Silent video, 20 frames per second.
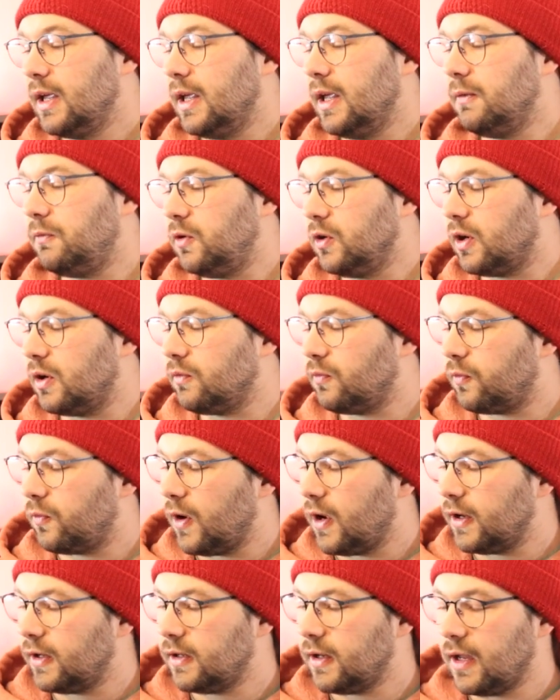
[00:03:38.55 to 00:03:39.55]
if you can
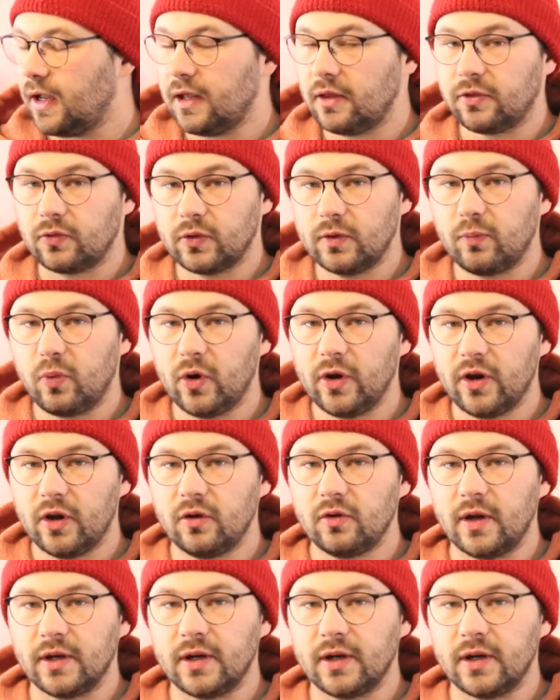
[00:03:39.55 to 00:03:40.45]
find a three point oh,